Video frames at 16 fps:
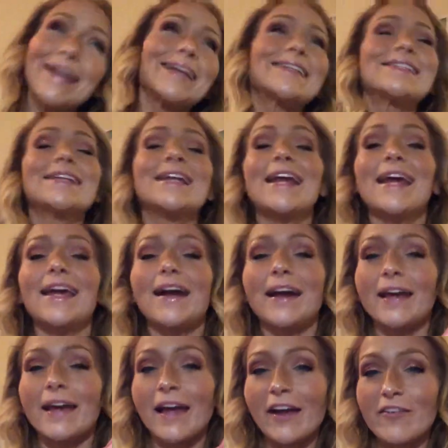Today I
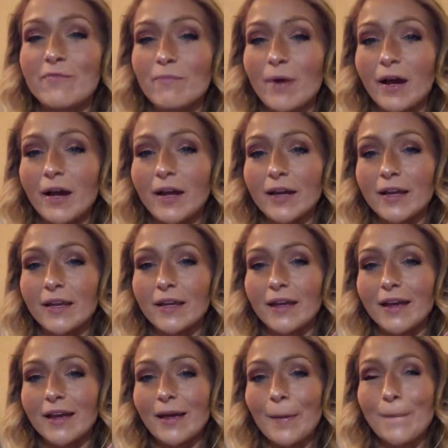have my
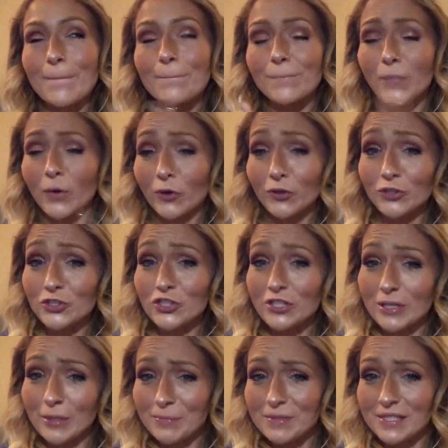March
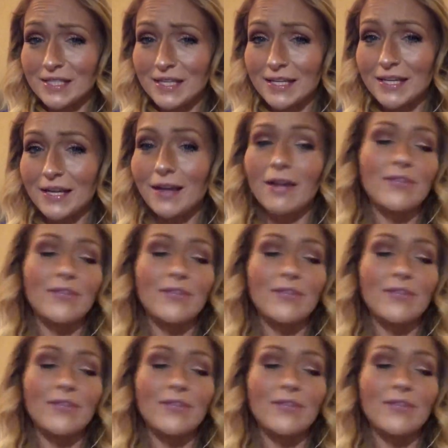Ipsy.